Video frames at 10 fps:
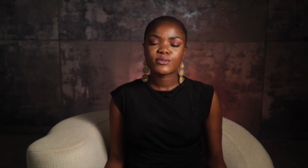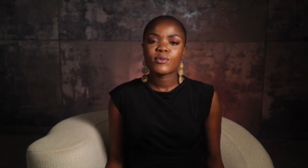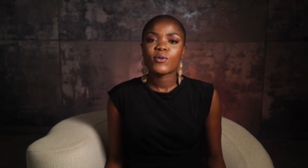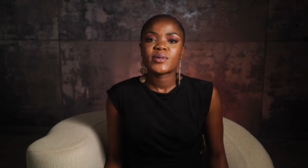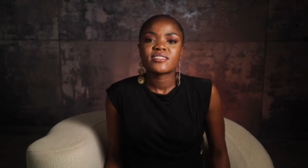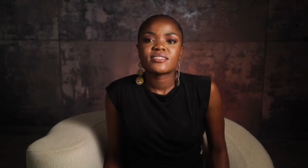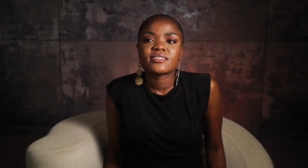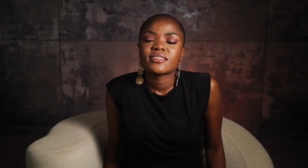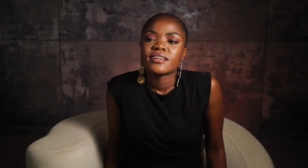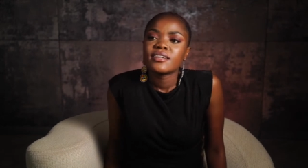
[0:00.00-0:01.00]
moments?
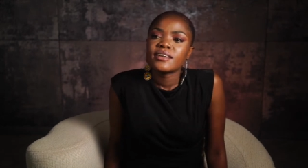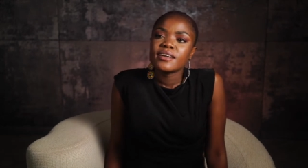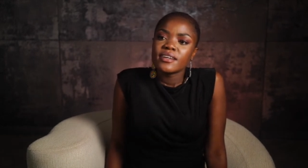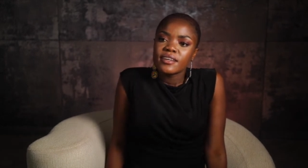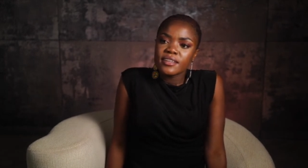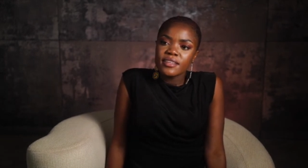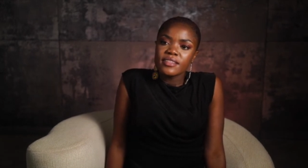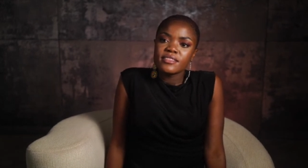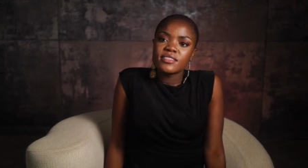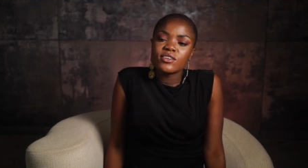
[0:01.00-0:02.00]

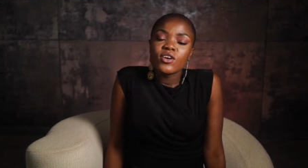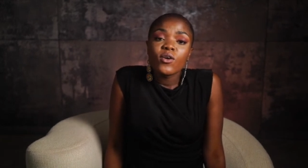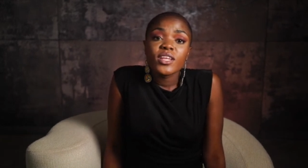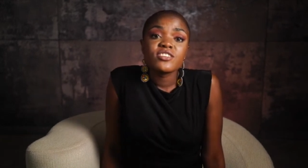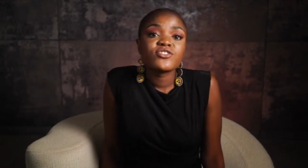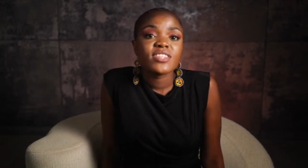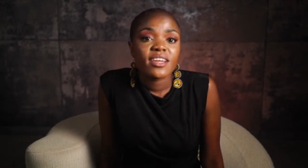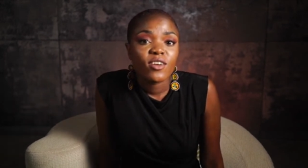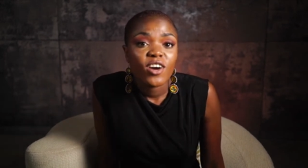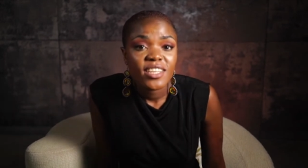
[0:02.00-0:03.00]
The knowledge
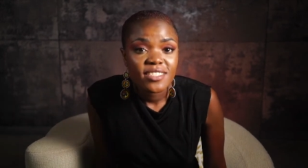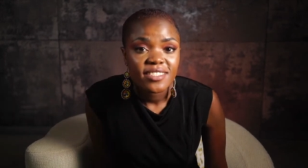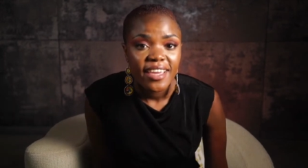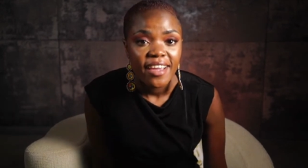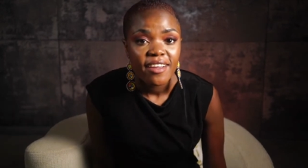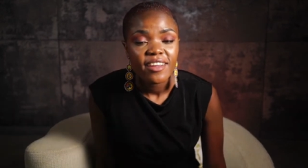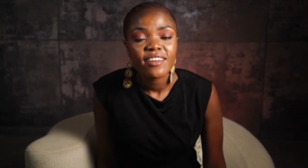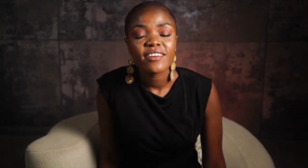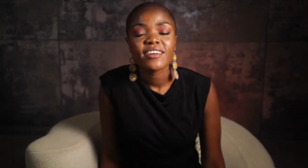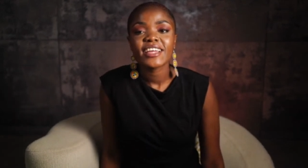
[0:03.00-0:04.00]
that God is there
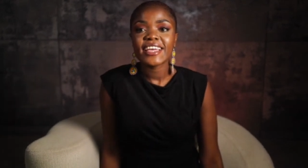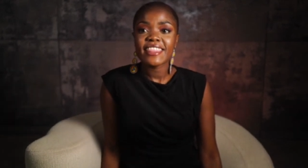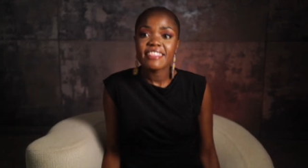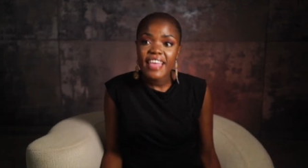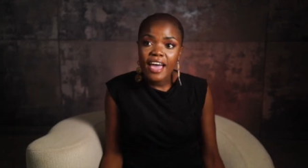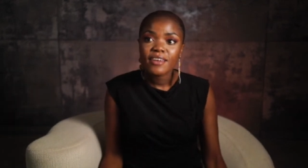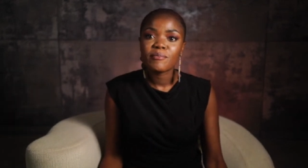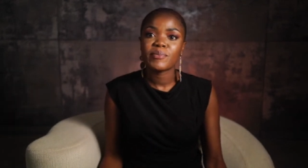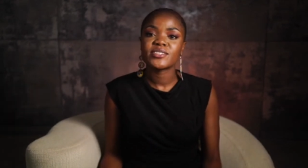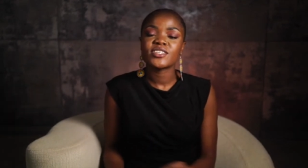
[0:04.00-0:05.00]
in that
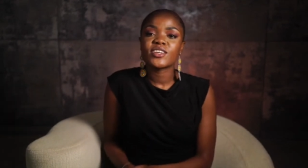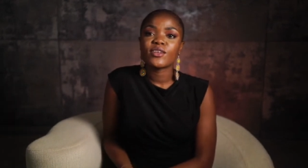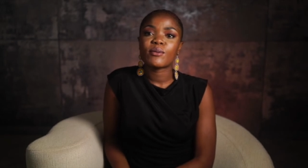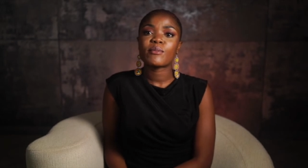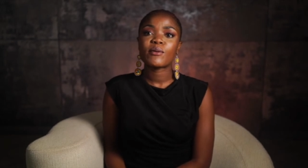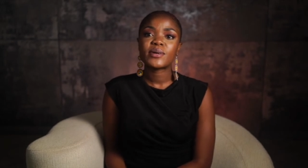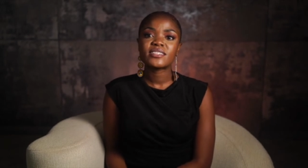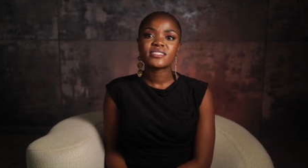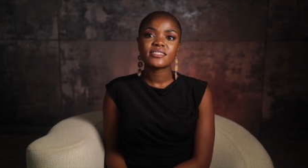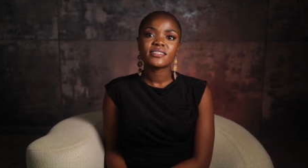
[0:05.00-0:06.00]
particular
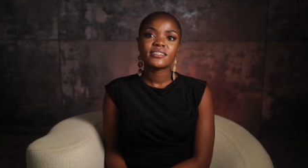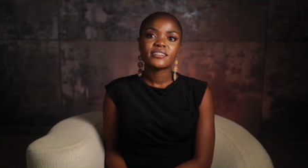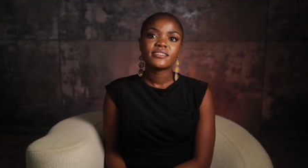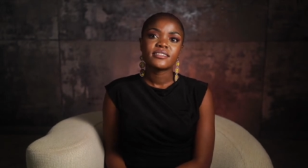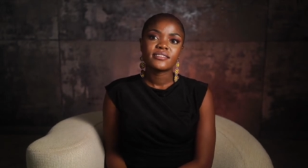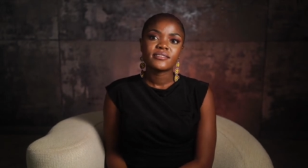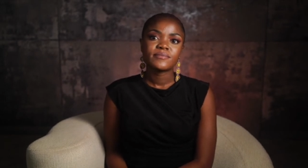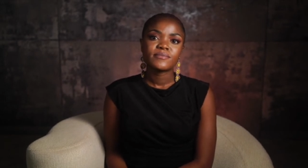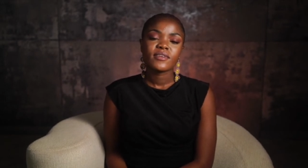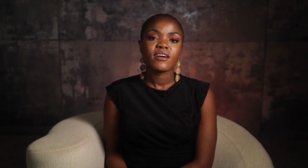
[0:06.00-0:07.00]
moment
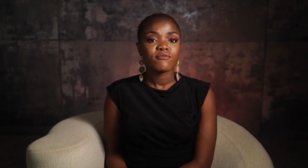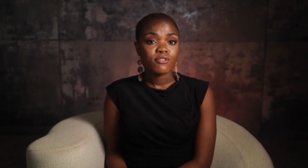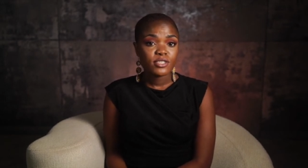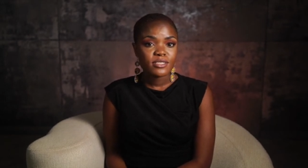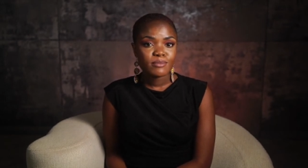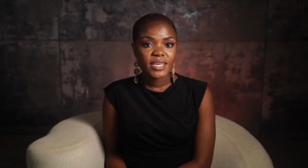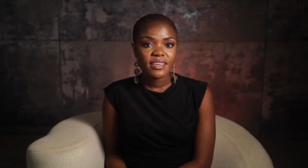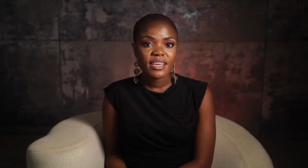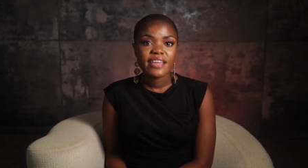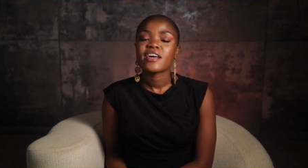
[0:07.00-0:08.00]
comforts
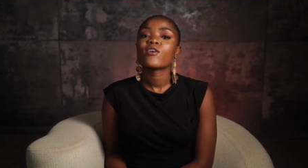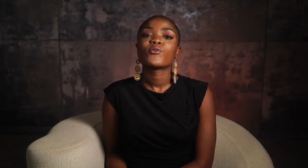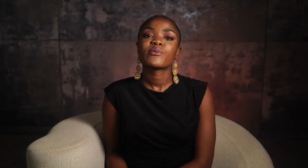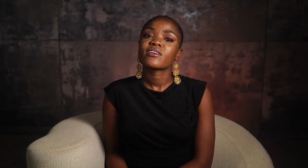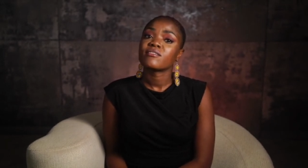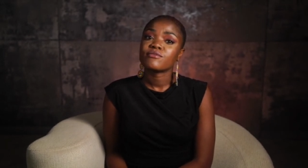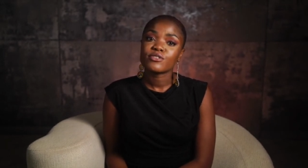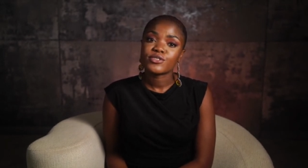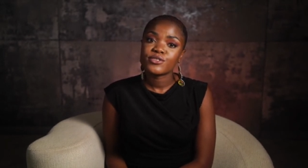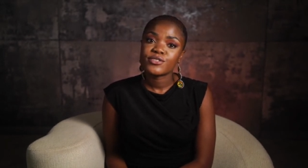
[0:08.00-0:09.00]
me. And I hope it
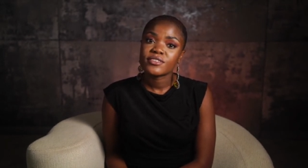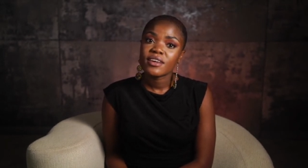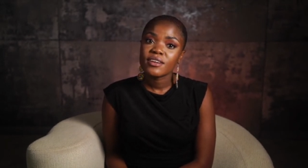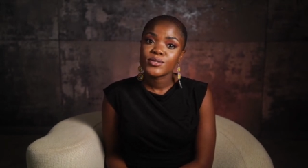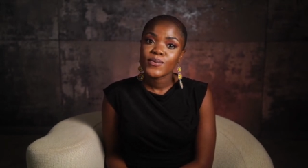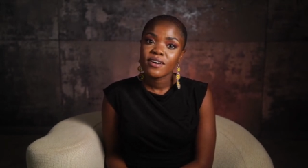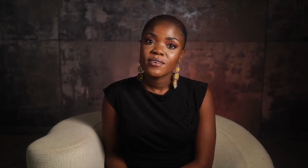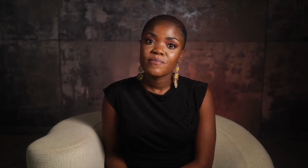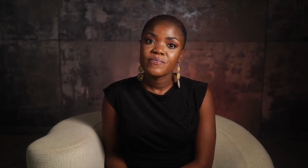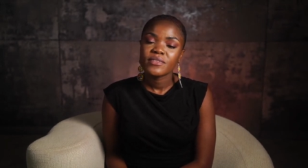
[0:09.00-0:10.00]
comforts you today as well.